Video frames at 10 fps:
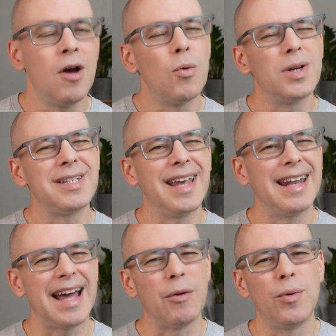Once again,
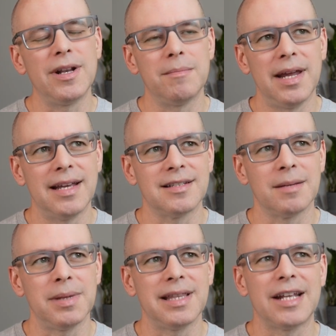I wouldn't make it
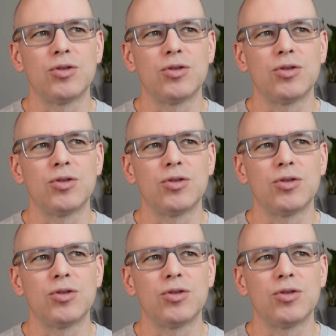something that